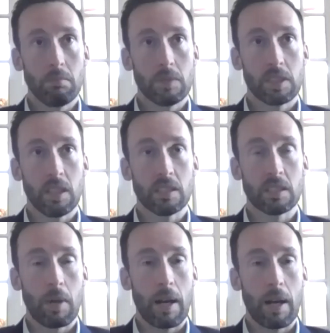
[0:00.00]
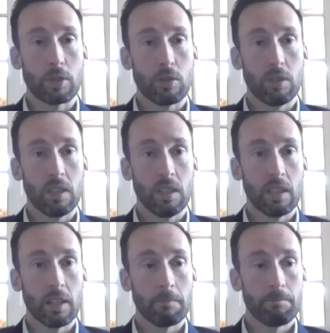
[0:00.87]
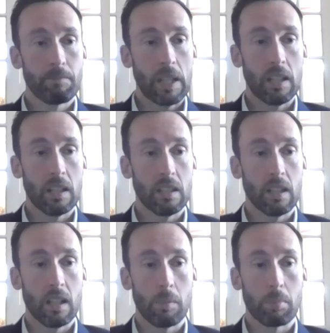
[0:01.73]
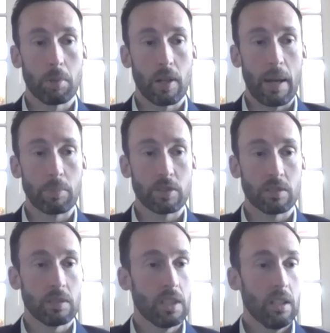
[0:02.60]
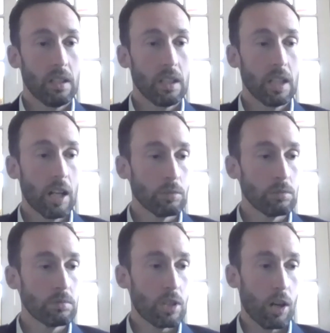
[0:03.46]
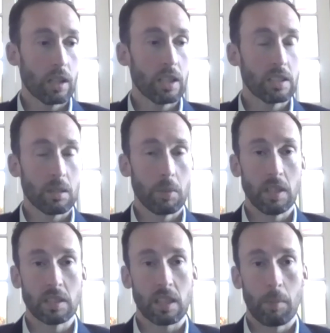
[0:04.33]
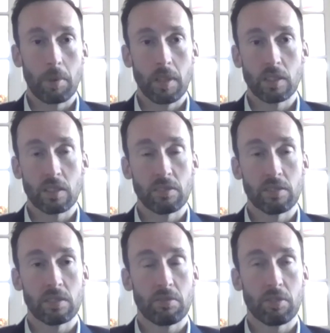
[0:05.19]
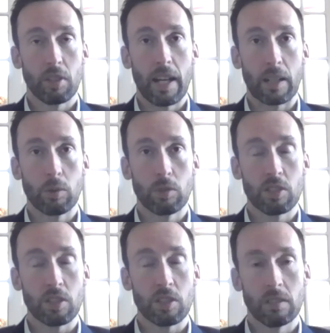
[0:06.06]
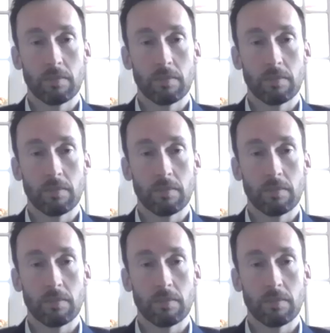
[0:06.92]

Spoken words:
see some opportunity there and perhaps, target some of these companies for acquisition.